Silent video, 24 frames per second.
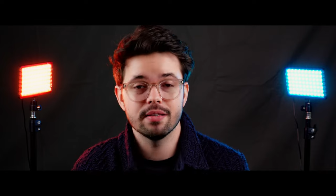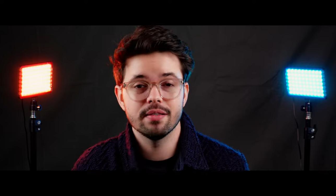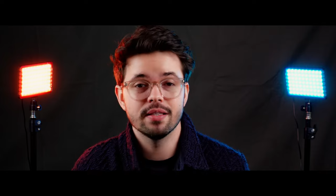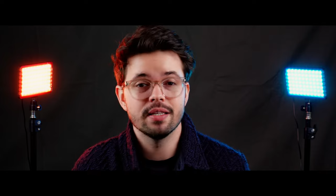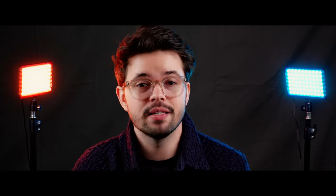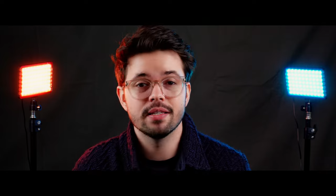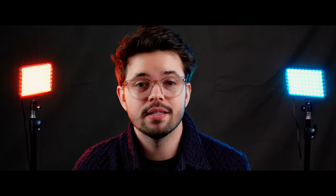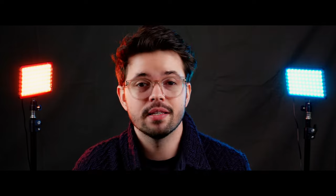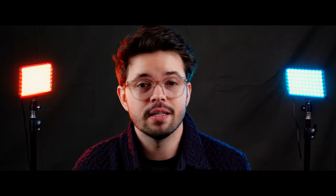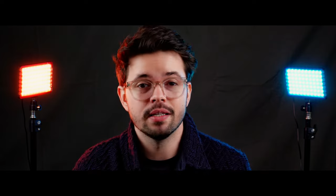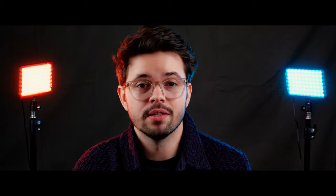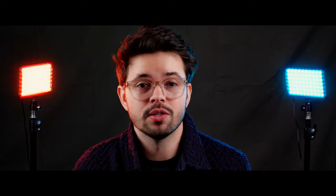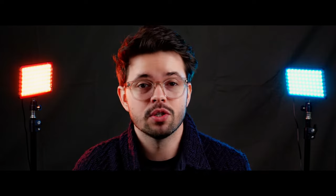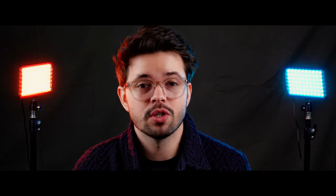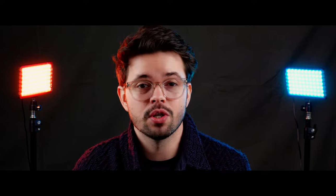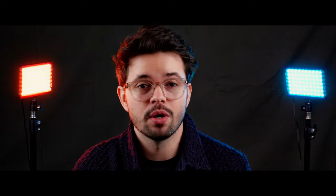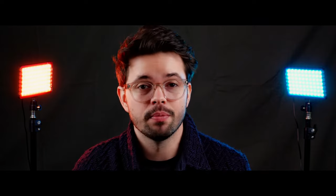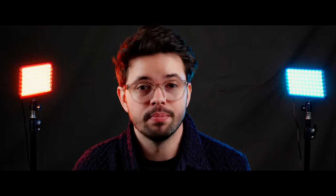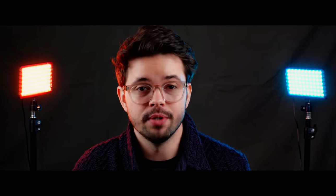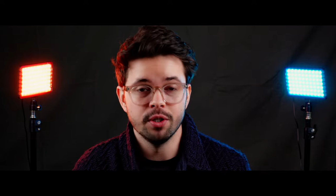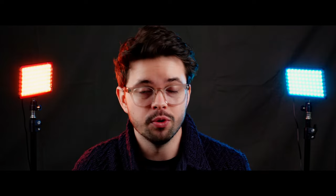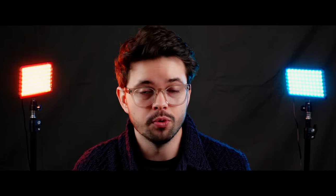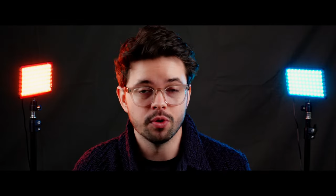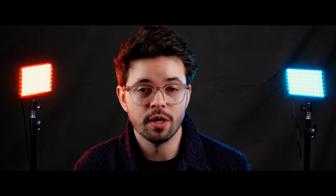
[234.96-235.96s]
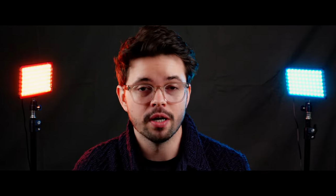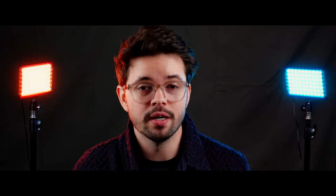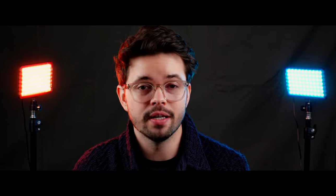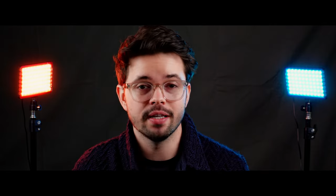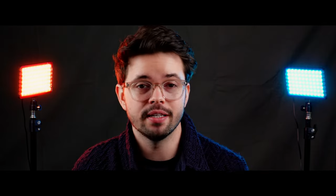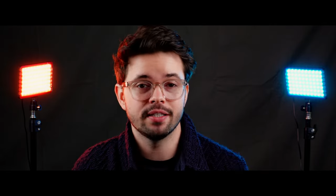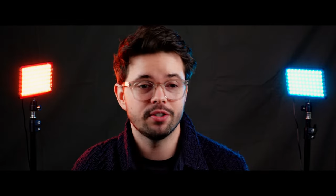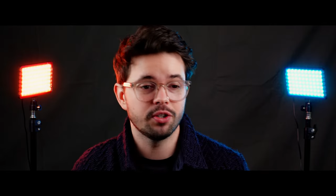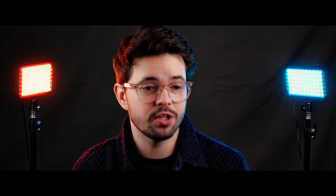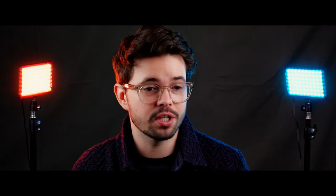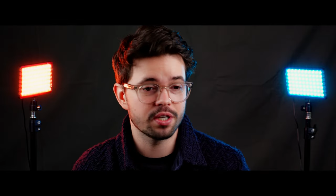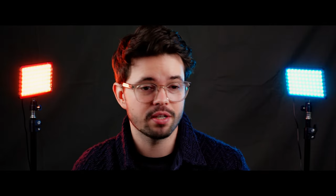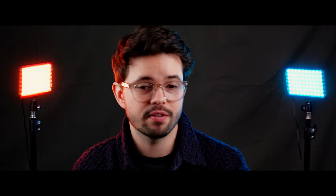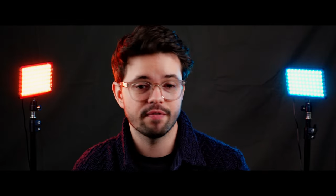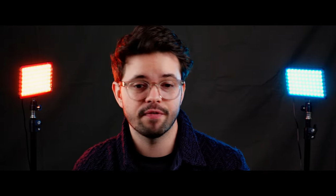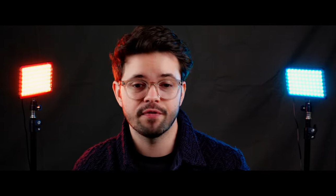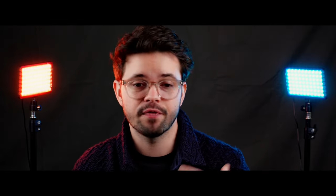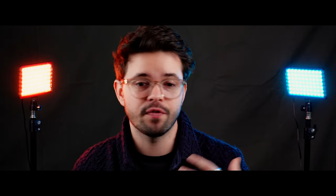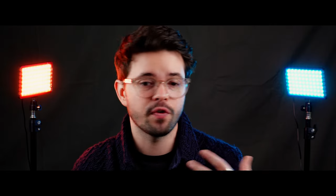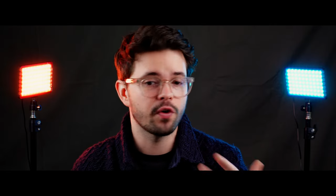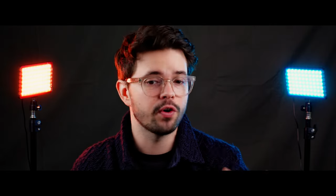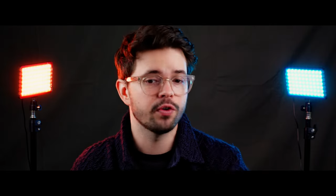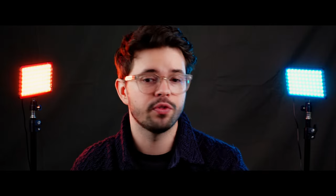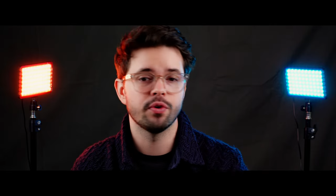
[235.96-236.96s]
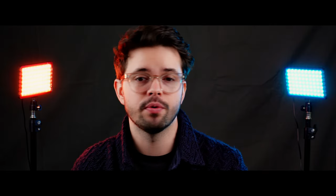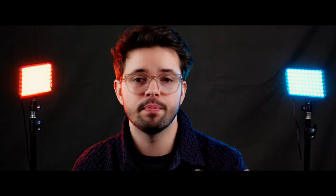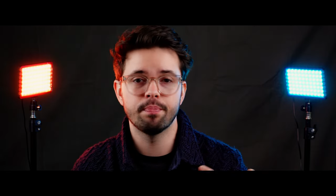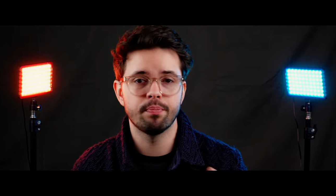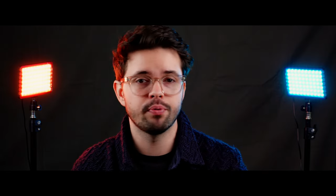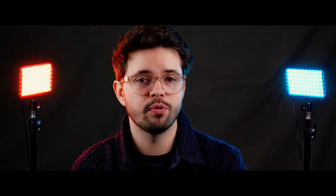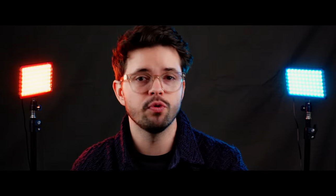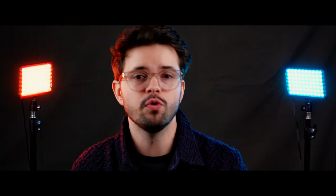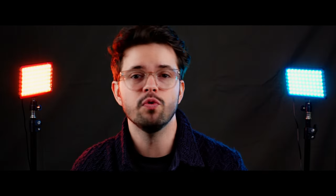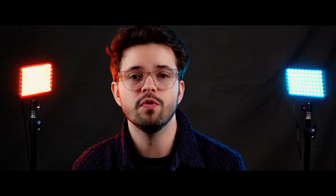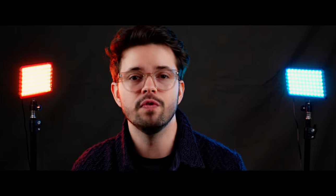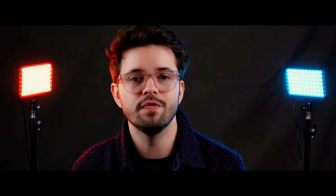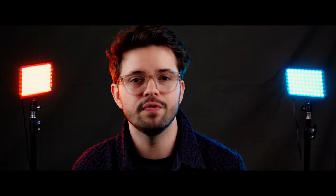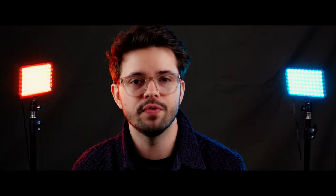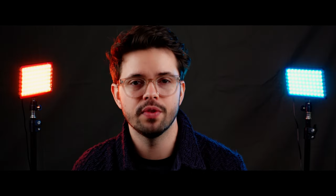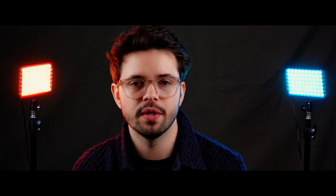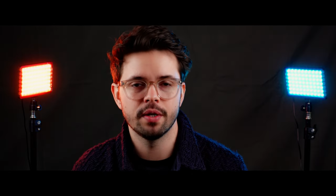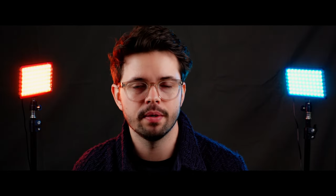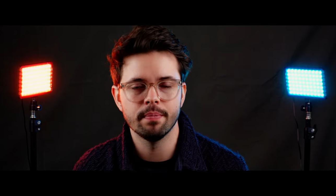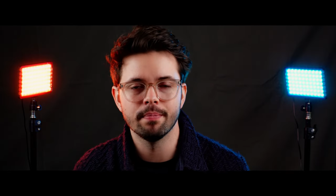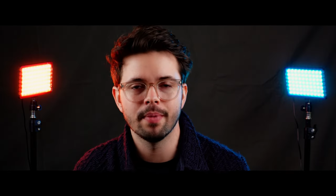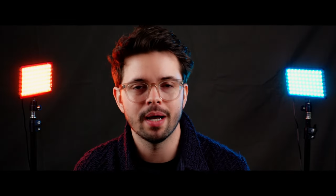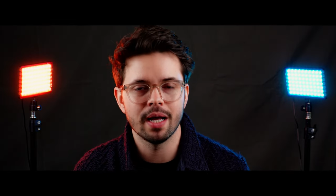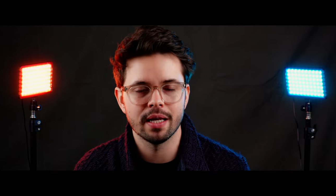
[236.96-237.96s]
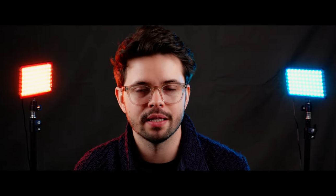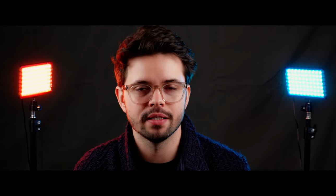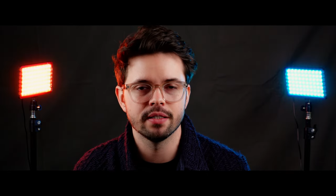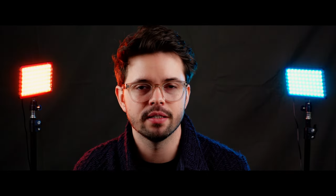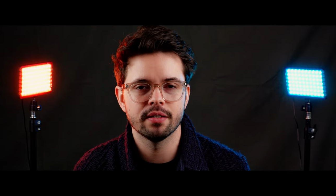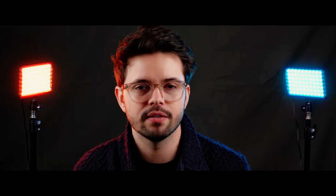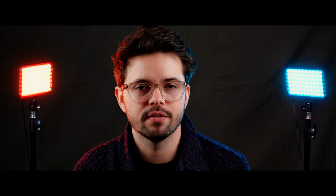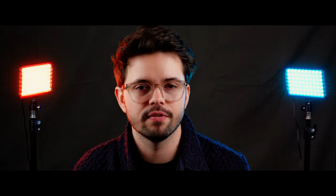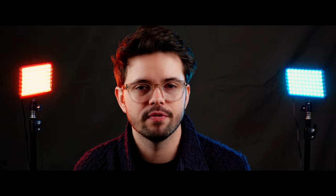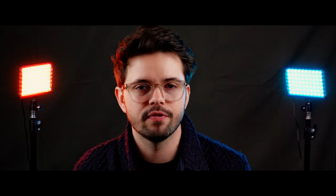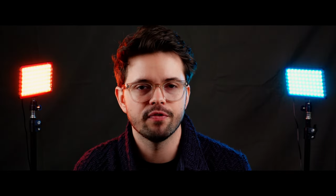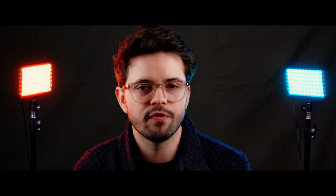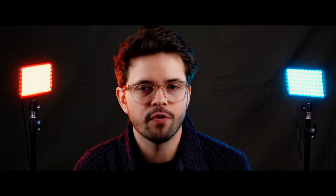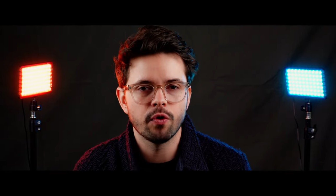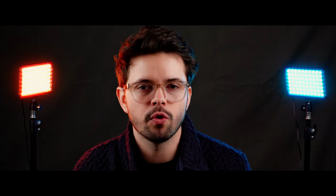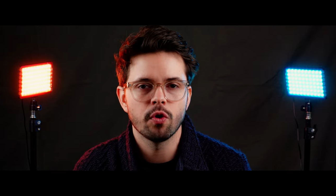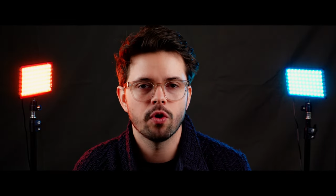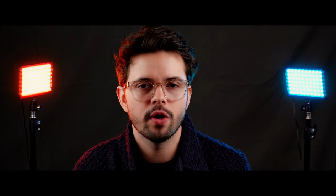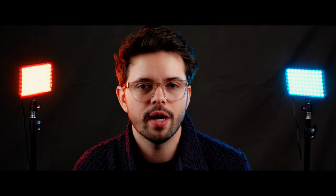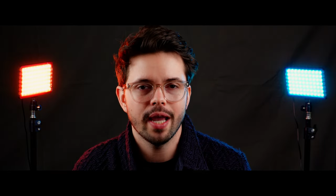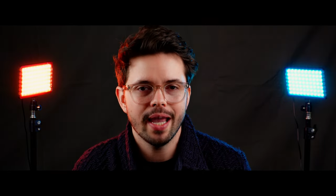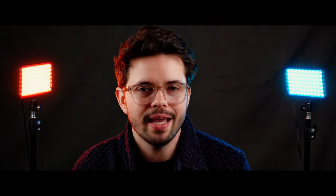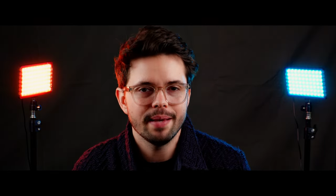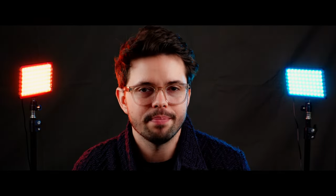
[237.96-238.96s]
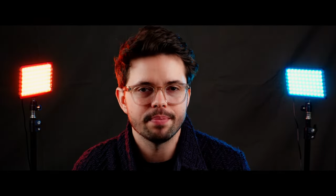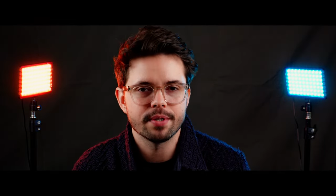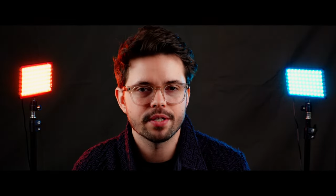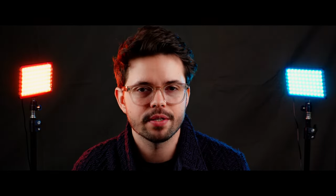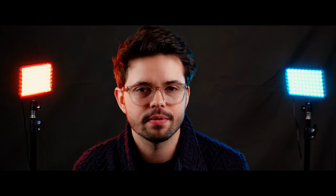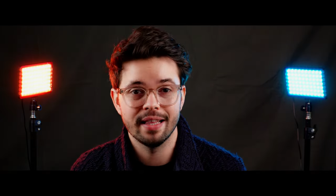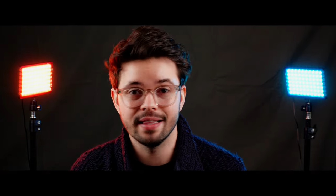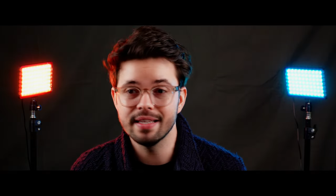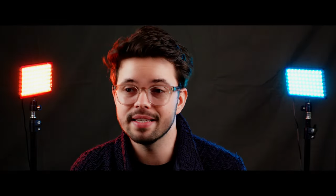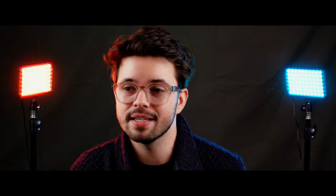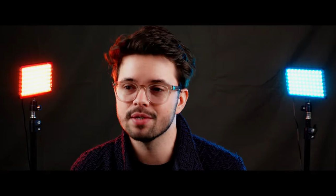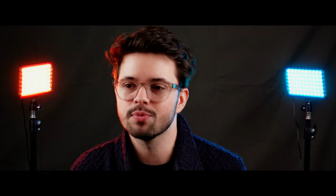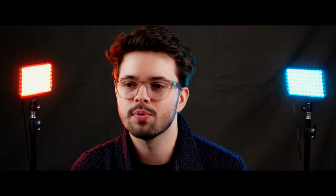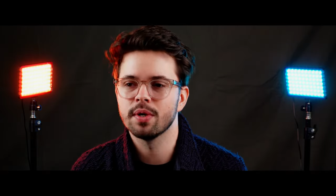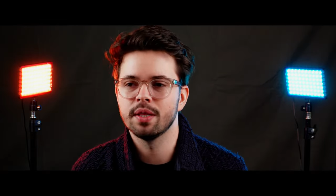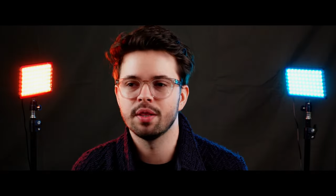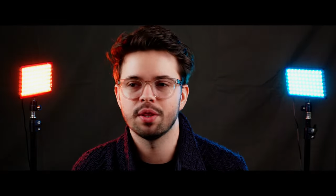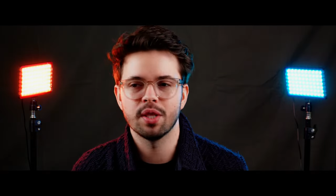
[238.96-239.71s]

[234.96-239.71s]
this didn't stop Yuga. It just further proved the demand for apes. And this is when